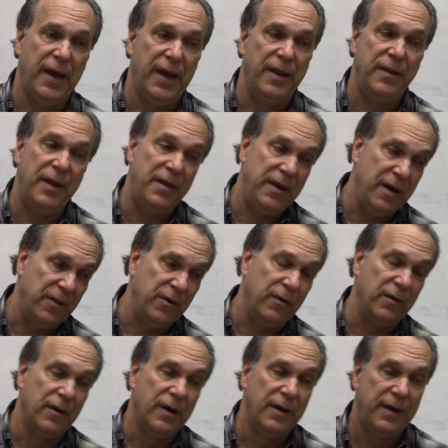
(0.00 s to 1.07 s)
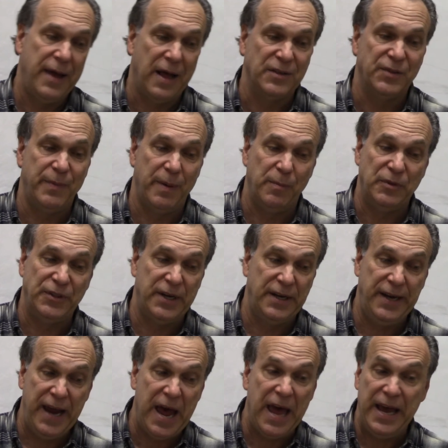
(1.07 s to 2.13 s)
And then the other council member said,
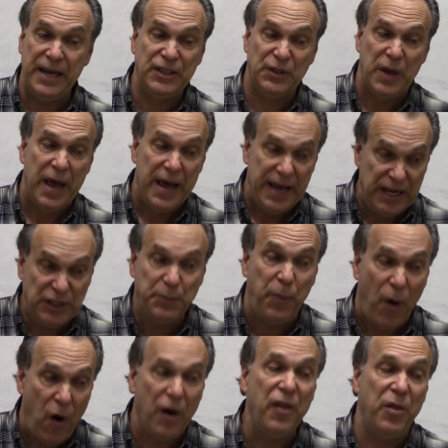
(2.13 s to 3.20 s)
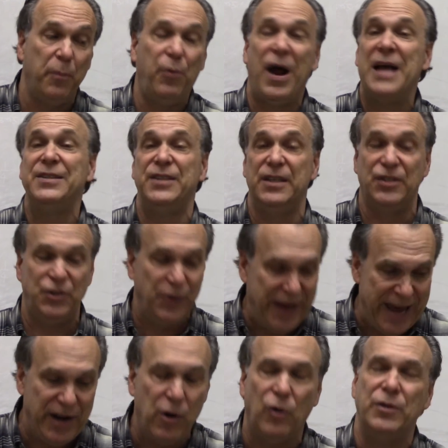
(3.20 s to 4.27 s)
yeah, he's part of the process. You
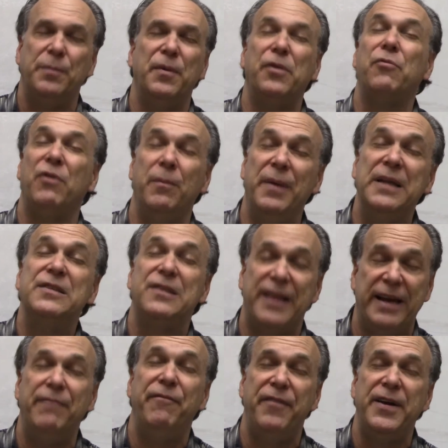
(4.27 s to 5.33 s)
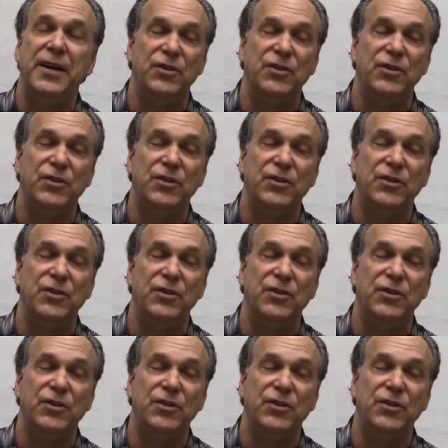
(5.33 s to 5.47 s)
can't hold him to 3 minutes, let him finish.